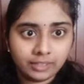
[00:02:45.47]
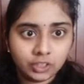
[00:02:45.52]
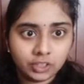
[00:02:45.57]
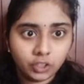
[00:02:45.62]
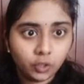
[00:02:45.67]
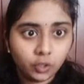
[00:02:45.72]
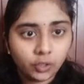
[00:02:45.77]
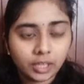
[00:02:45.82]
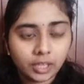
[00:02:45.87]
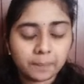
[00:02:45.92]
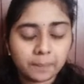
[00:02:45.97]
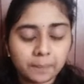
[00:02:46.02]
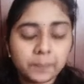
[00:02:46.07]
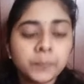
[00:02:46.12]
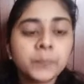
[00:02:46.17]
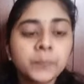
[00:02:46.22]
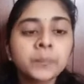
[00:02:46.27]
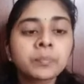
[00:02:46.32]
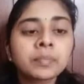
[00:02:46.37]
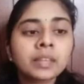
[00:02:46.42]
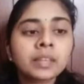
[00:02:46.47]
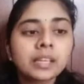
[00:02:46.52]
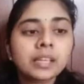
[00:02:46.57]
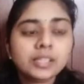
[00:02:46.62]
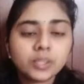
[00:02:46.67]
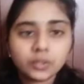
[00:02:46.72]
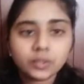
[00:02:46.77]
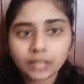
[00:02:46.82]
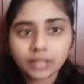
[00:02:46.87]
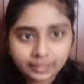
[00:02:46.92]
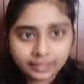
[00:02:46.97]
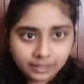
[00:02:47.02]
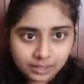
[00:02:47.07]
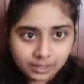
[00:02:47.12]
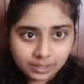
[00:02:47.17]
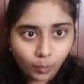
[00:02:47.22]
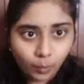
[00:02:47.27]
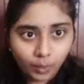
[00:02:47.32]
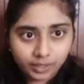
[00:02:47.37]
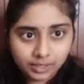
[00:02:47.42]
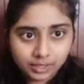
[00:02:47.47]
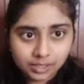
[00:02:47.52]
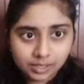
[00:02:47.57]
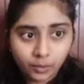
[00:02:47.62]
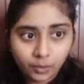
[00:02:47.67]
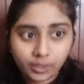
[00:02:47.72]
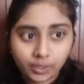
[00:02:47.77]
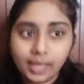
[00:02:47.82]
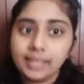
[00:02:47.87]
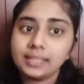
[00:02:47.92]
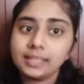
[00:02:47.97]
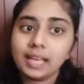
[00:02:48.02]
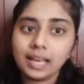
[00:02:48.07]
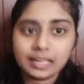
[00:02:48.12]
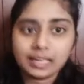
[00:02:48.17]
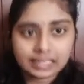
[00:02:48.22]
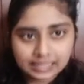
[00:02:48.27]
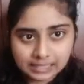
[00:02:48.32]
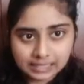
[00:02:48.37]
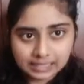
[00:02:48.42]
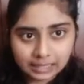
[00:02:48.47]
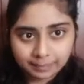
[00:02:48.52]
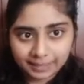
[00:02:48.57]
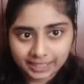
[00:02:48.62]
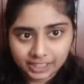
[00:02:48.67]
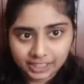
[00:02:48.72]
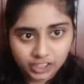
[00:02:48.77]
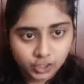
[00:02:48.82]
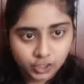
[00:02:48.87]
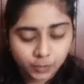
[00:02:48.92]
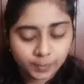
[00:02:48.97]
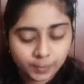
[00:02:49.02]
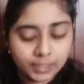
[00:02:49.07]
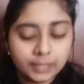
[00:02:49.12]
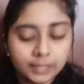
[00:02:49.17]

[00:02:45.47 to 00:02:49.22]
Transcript: Okay, so that is what is known as risk management.